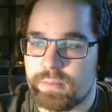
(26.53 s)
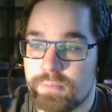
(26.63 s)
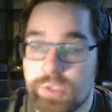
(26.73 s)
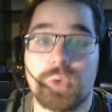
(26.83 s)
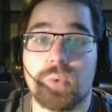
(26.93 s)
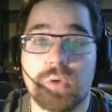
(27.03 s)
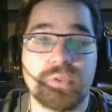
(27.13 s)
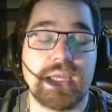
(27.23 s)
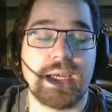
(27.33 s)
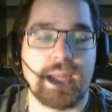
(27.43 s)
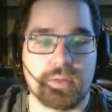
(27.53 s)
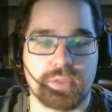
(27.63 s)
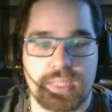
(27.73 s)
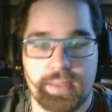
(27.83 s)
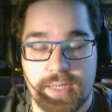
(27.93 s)
Mew rotated
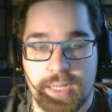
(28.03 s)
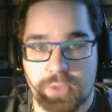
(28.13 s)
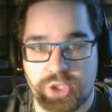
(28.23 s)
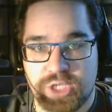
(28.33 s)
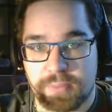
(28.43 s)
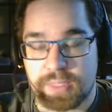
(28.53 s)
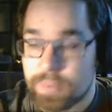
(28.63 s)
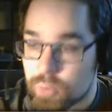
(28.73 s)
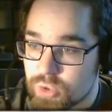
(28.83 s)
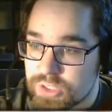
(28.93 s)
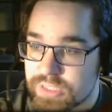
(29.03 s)
out and the Nightmarsh deck became worse,